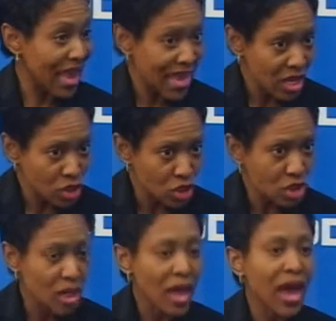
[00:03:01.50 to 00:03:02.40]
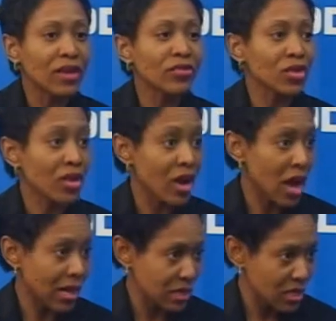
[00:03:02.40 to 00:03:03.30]
age and for their
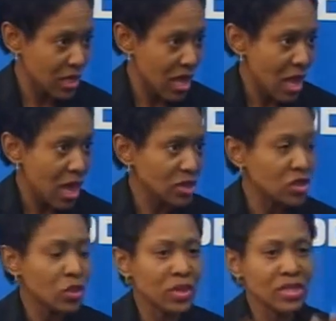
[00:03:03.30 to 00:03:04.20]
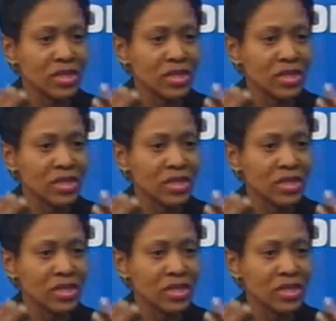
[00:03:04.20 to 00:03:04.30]
height. And so we